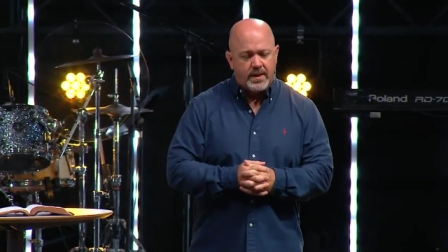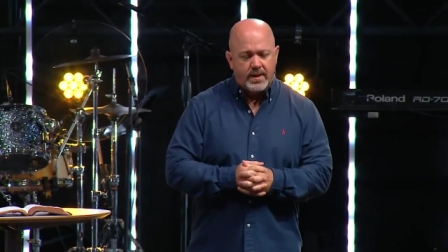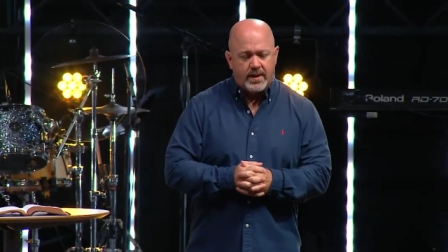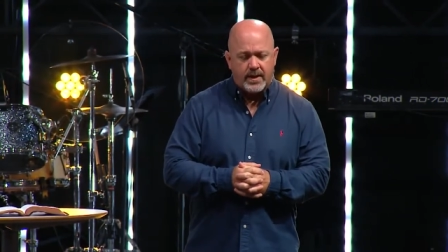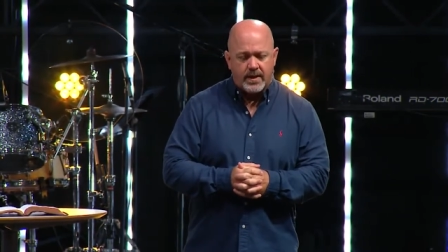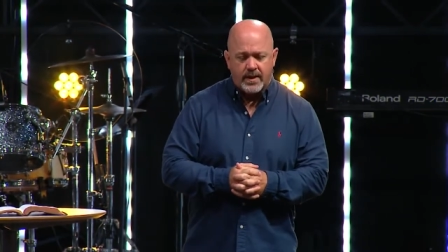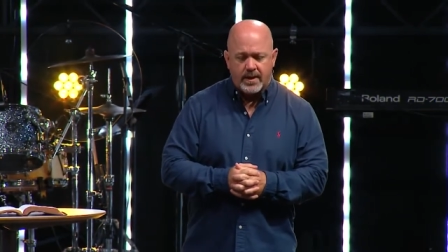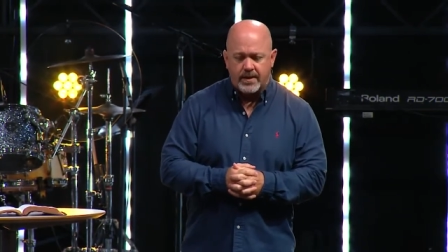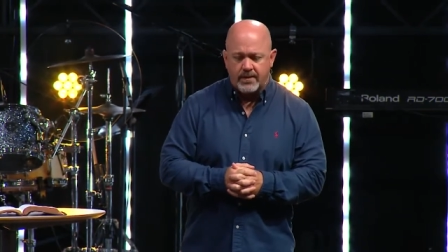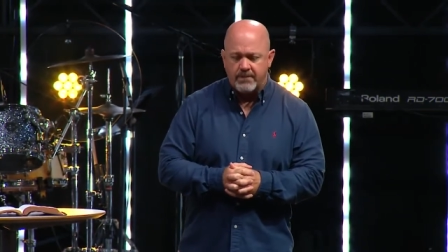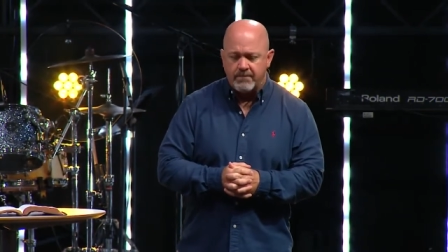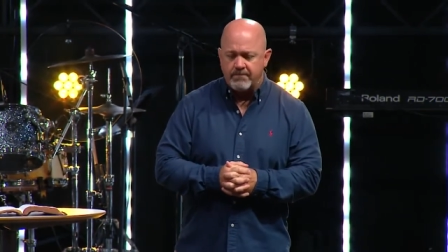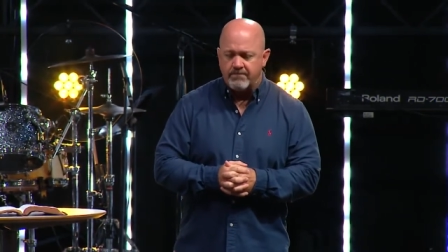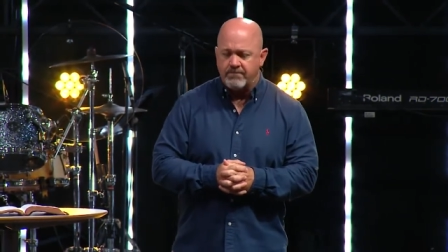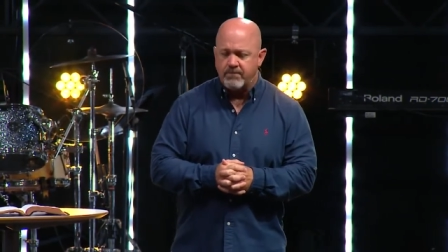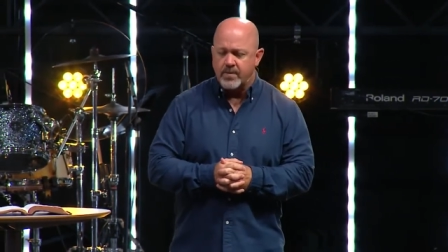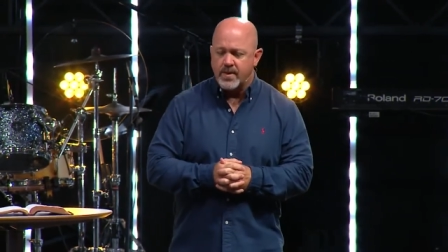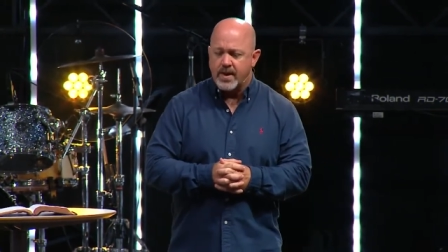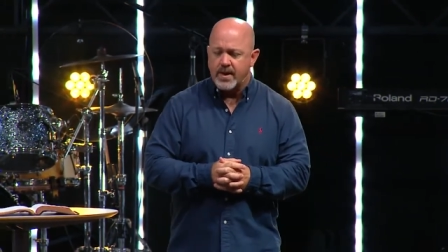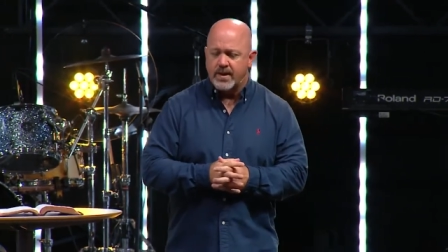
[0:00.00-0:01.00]

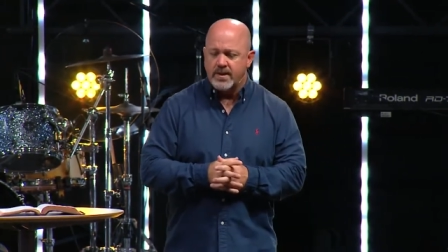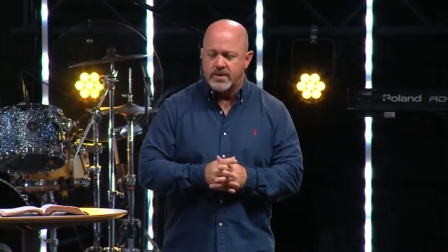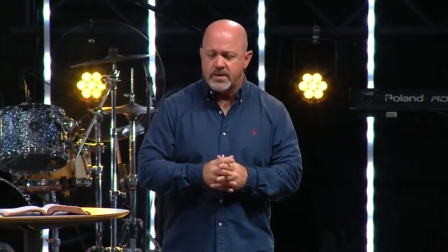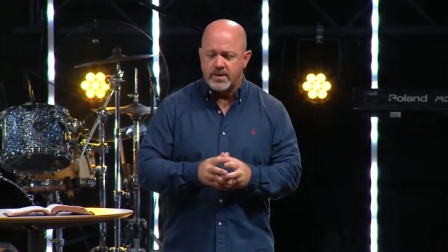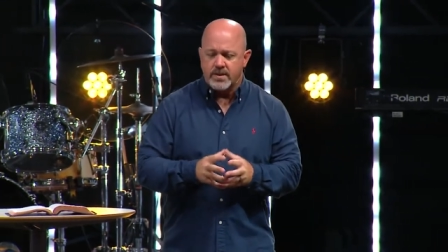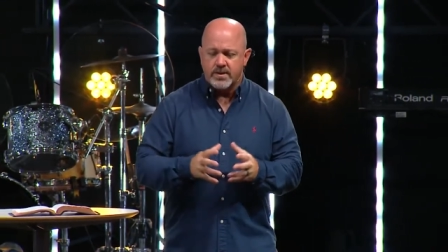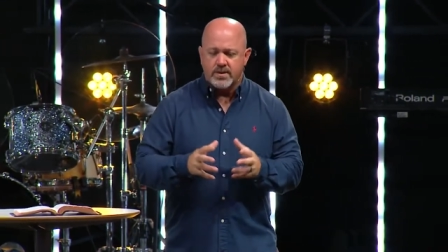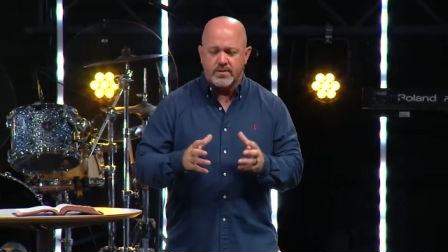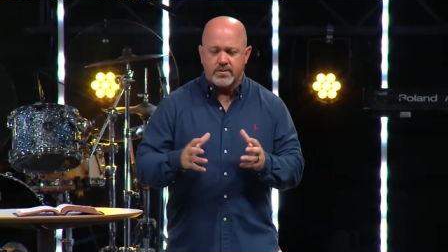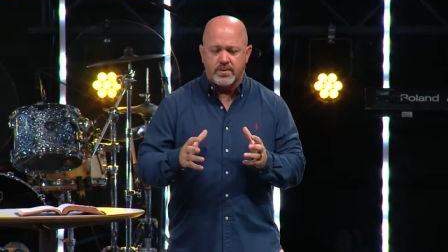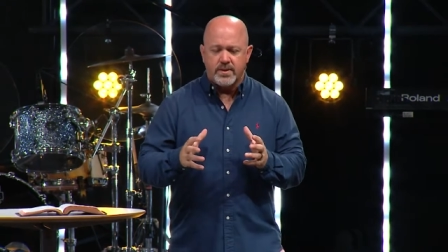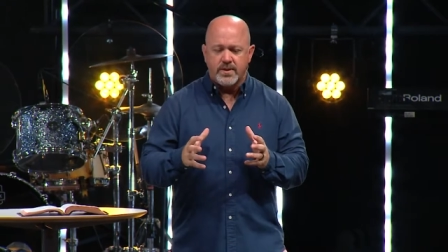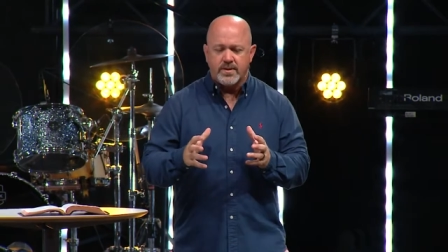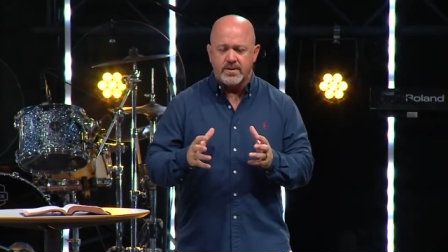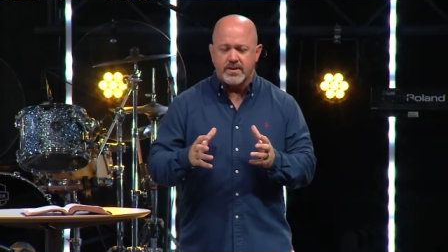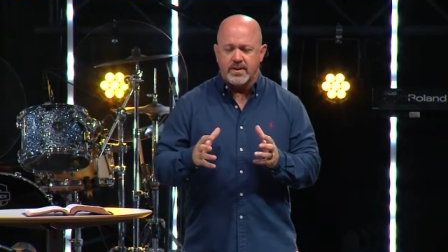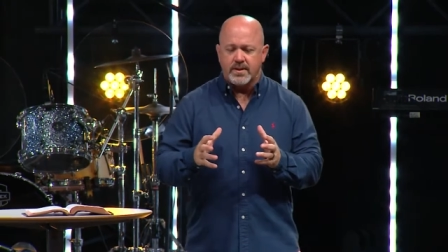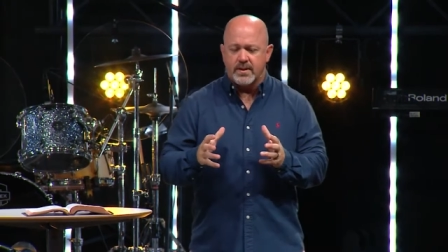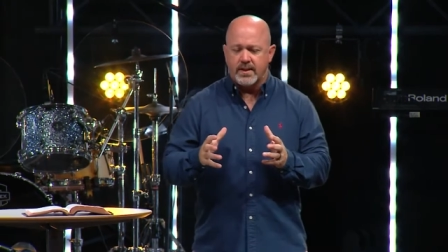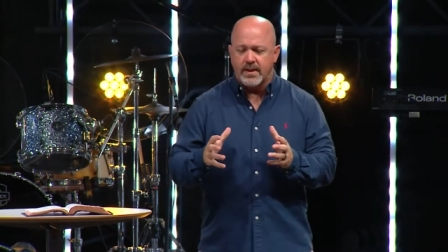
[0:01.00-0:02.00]
um, just
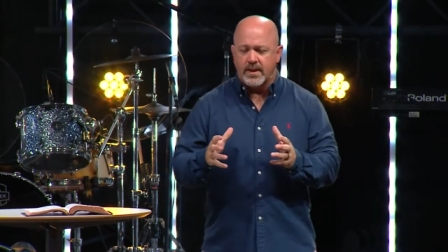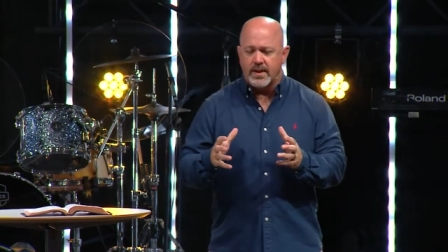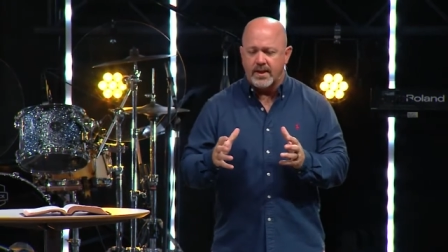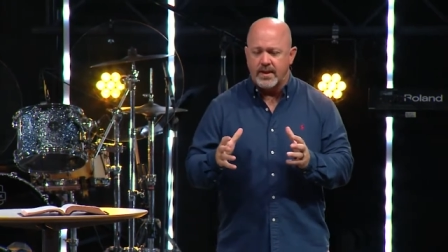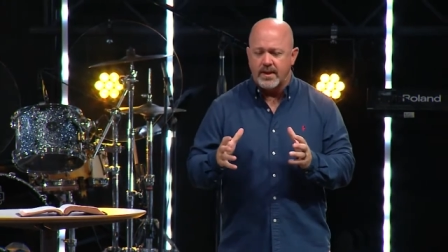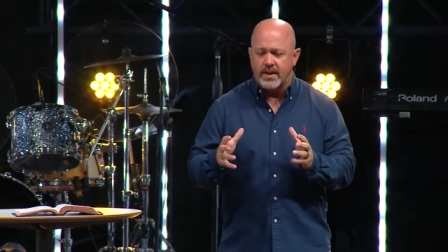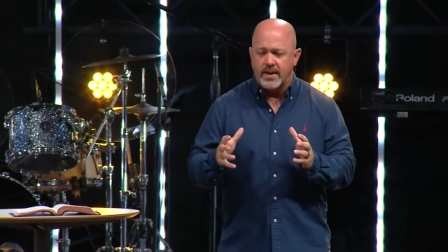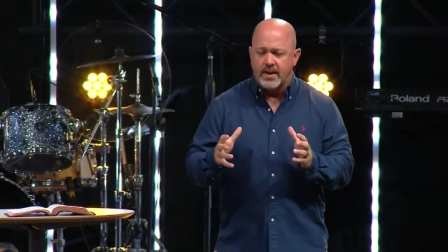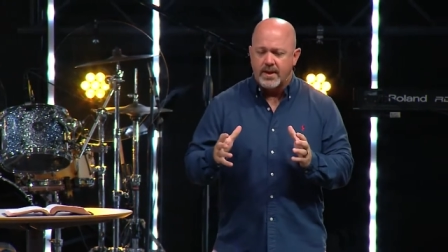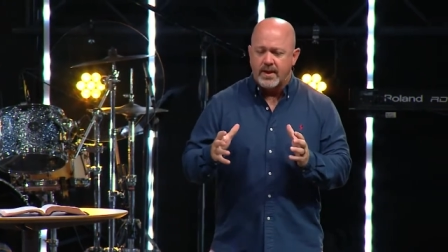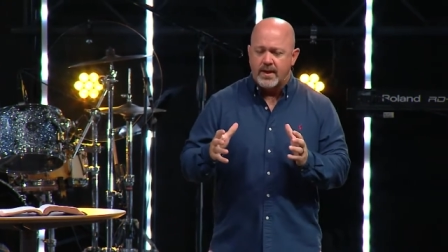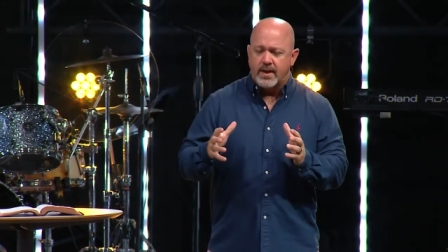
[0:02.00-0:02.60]
recently, and,